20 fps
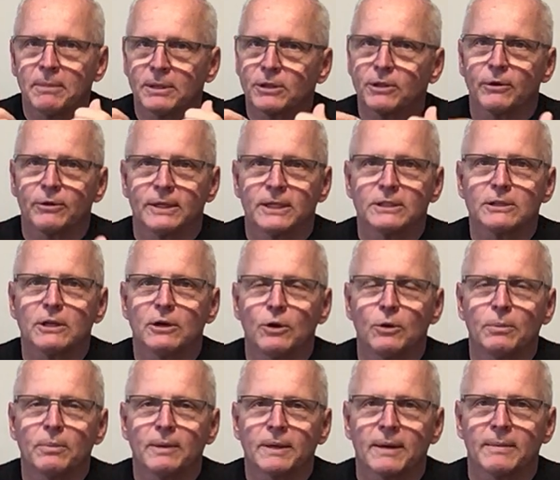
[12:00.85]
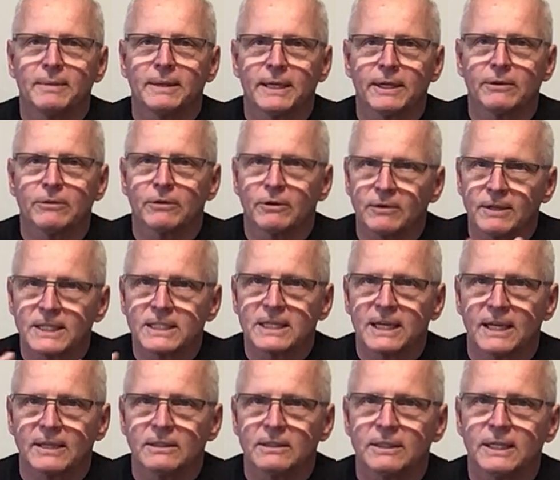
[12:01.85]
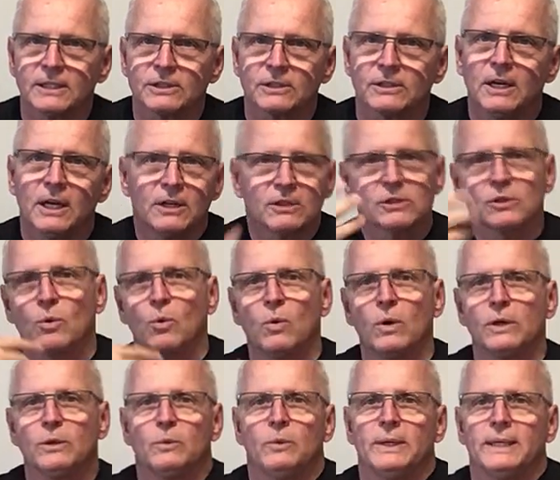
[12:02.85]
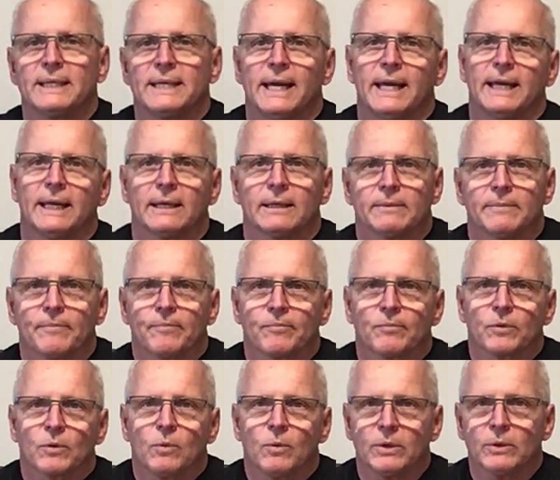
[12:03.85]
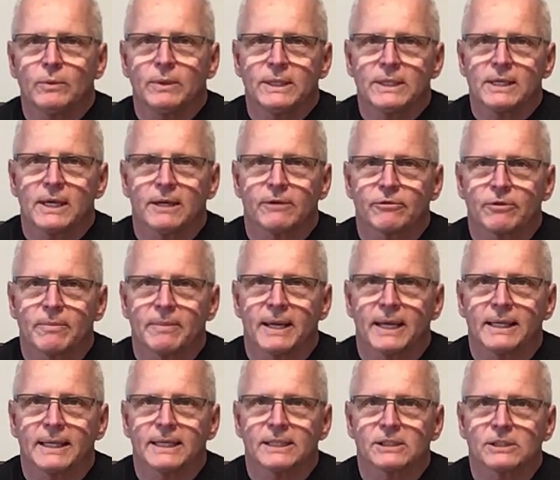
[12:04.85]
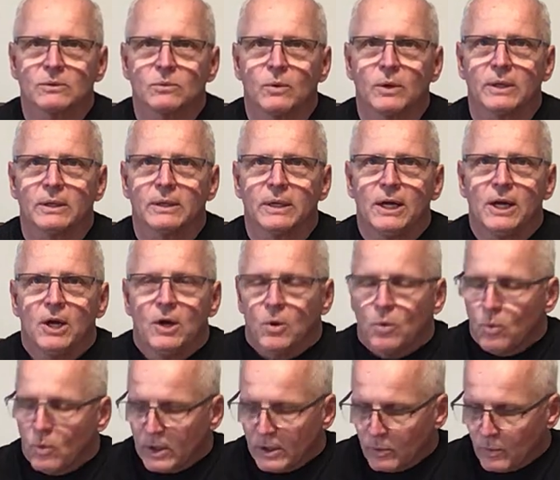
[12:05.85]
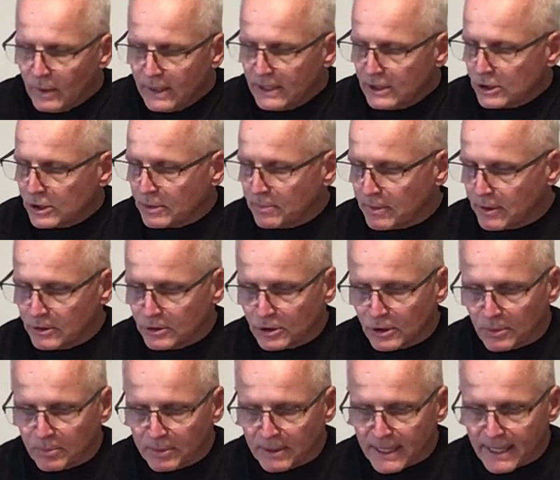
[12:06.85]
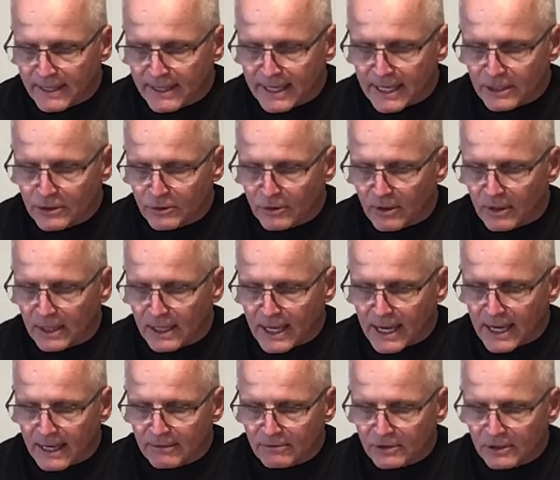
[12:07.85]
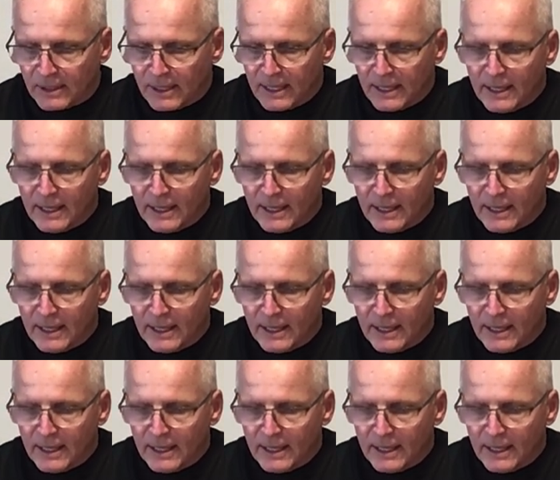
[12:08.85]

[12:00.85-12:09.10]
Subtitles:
but there is hope coming down the road. That's kind of the lesson. So what do we take? What do we take from that lesson? What are we supposed to apply that to our lives?